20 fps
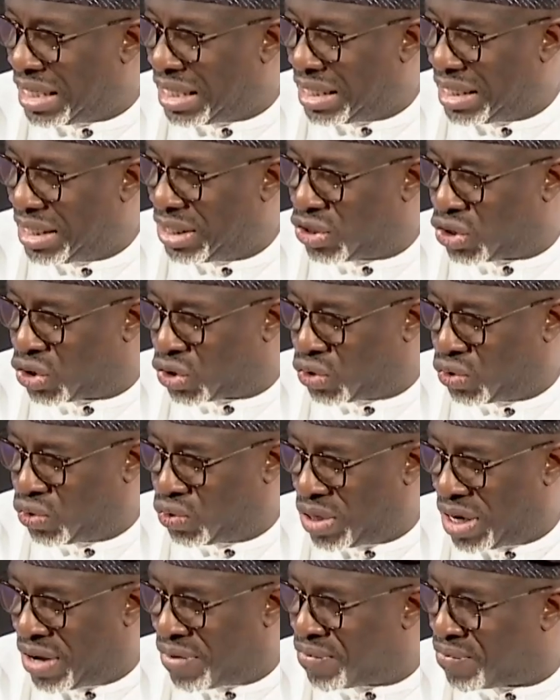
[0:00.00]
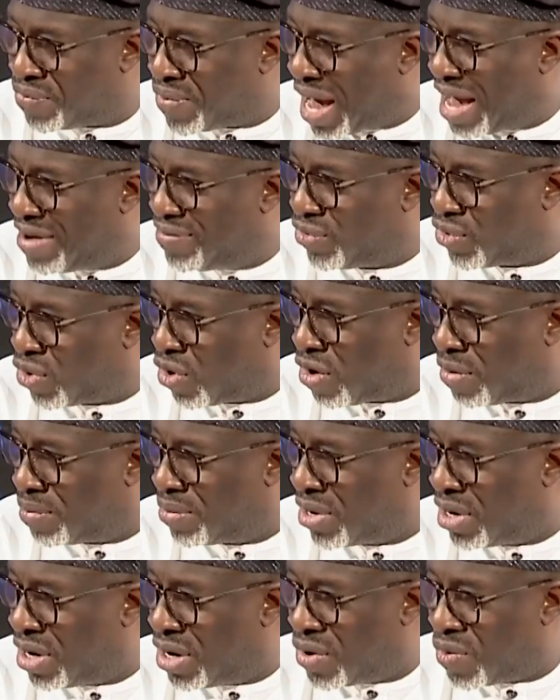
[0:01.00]
into a fiefdom
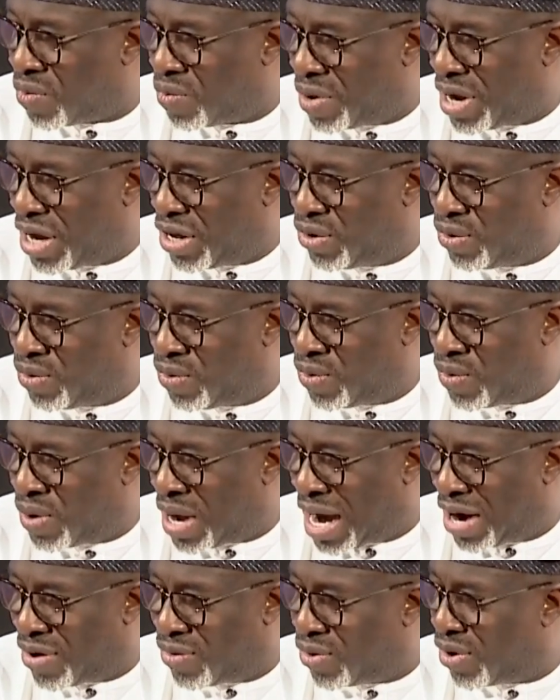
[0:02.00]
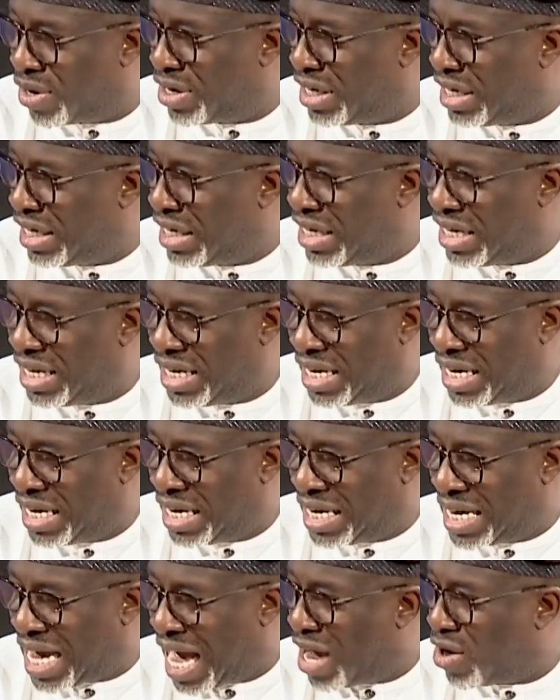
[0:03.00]
where you are running a
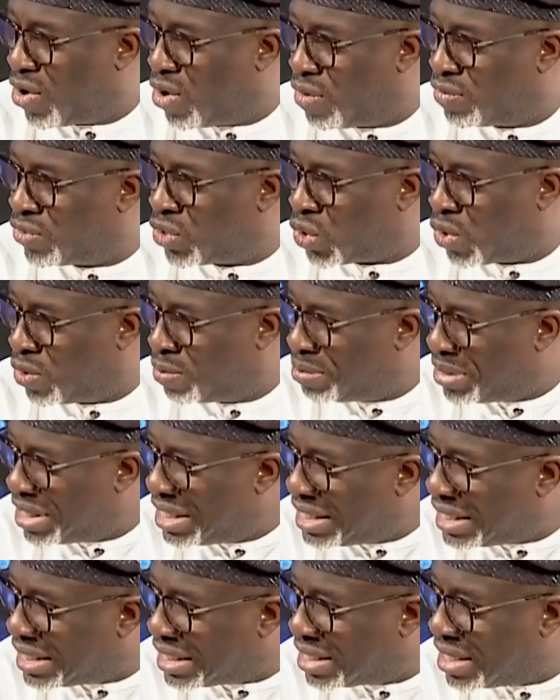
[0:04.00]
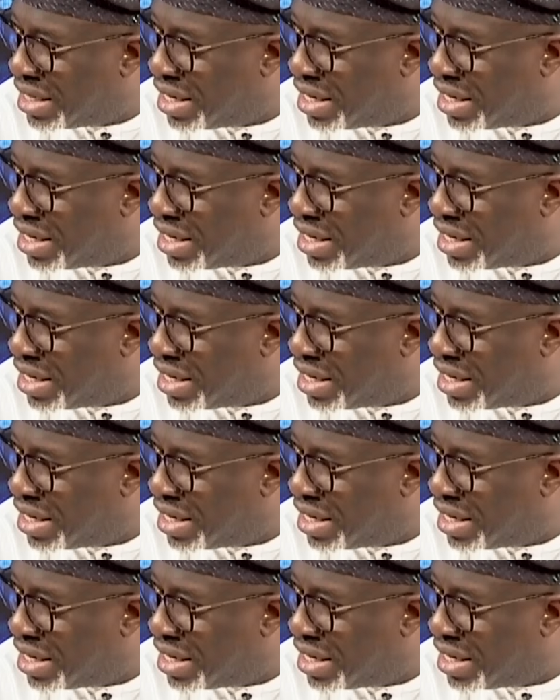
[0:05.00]
gang of zombies,